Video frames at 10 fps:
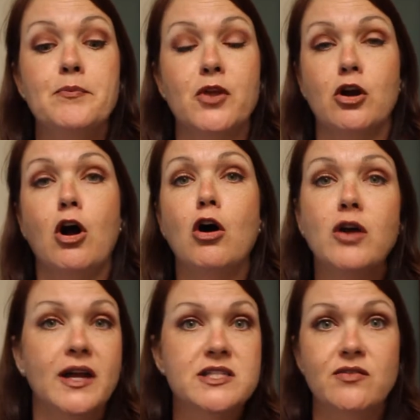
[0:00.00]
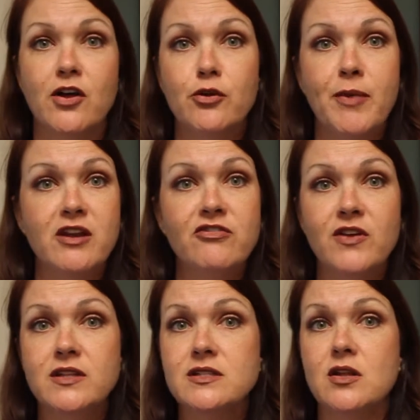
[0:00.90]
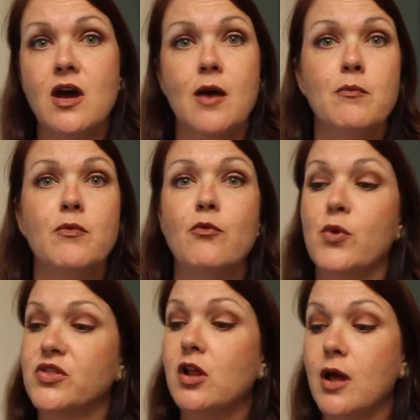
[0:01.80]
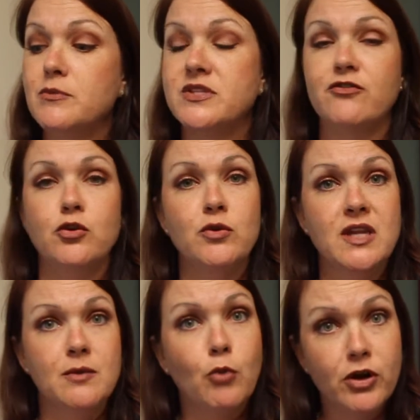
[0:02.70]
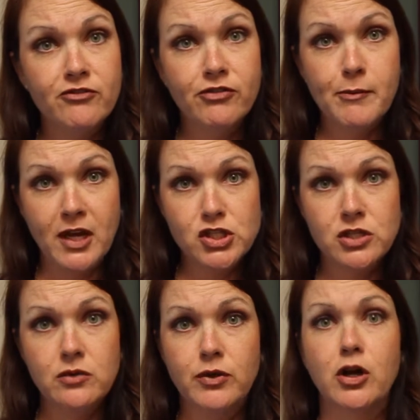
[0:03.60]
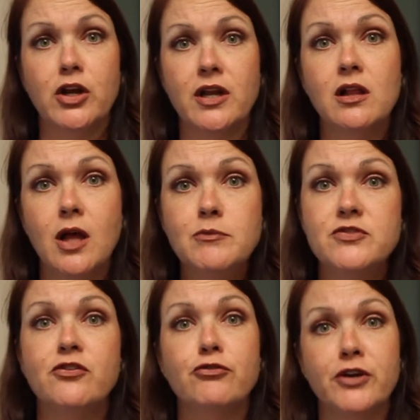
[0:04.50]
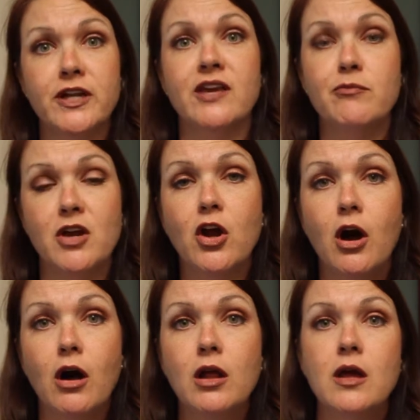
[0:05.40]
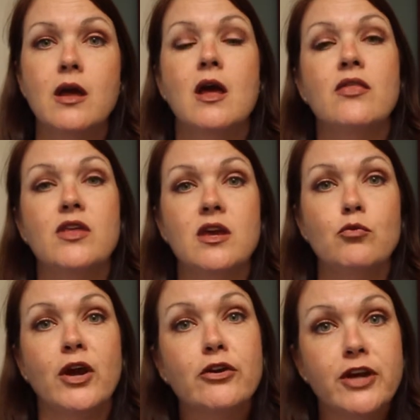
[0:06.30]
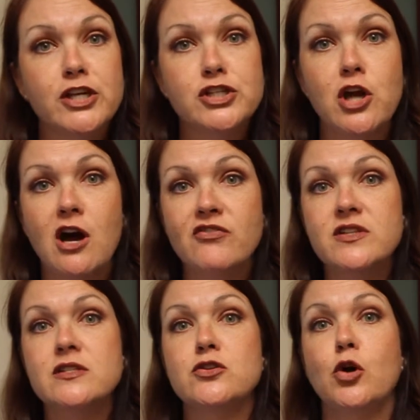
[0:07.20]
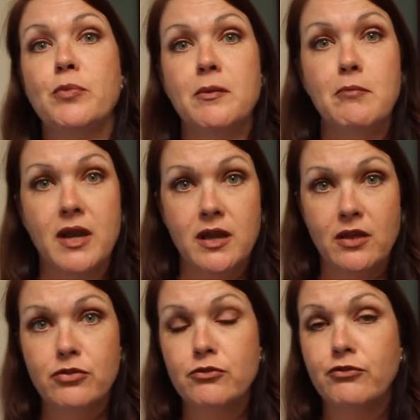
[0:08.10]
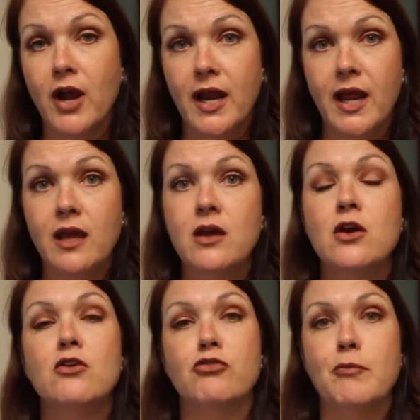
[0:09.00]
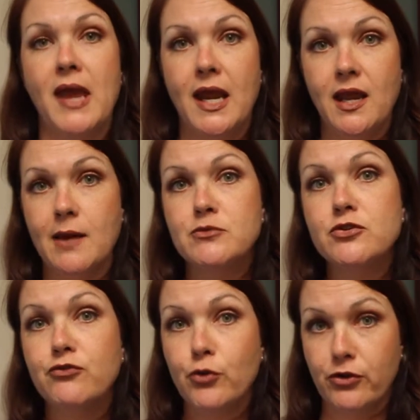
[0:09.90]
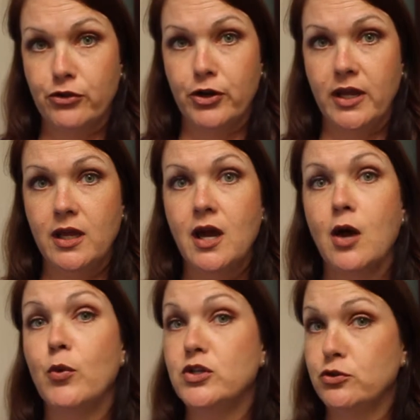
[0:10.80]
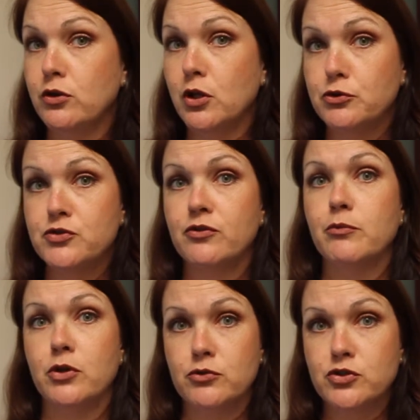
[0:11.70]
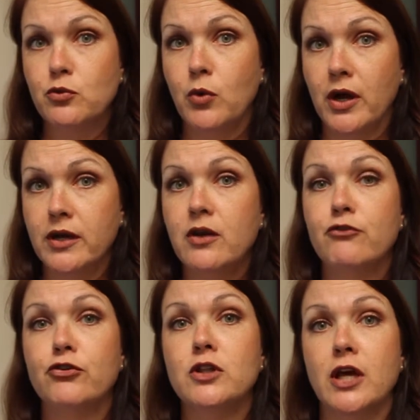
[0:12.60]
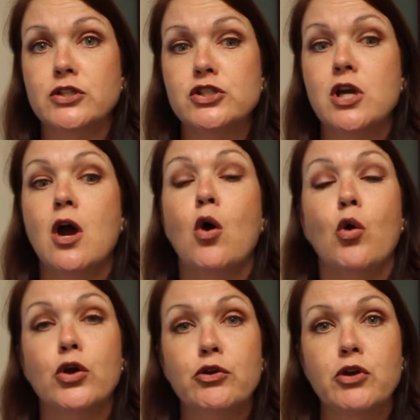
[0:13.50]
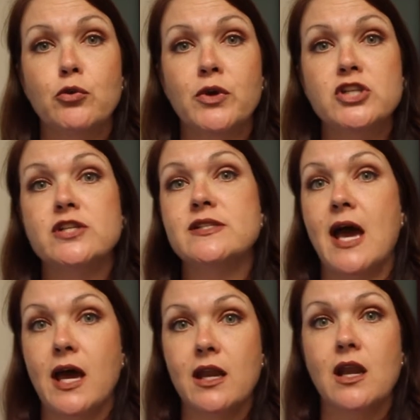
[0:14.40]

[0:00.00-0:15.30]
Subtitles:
There are all kinds of other benefits with clubs. If you need more information regarding clubs, feel free to give me a call. The recreation office is open Monday through Friday from 8 a.m. to 4:30. We do close from noon to 1 for lunch, or you can reach us at